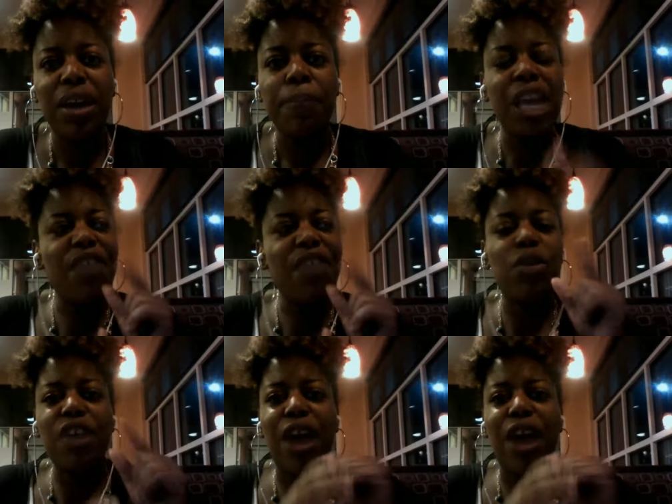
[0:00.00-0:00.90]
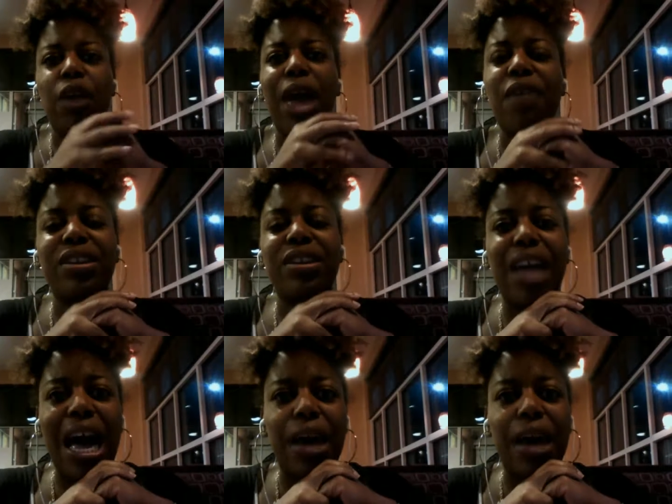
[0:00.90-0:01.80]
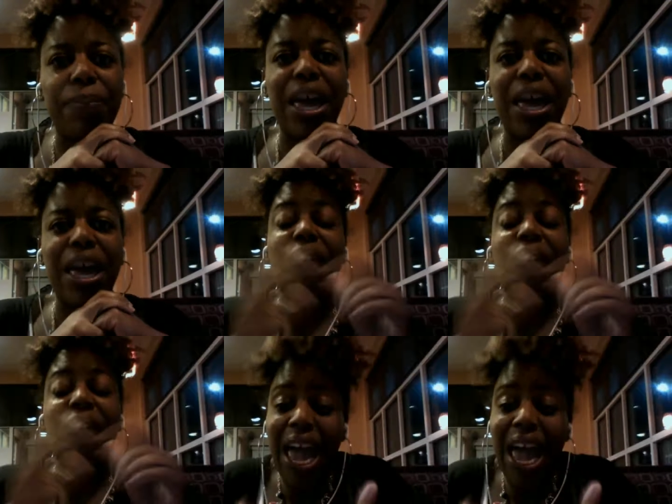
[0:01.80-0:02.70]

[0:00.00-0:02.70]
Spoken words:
Even if I don't have a dime. And I've had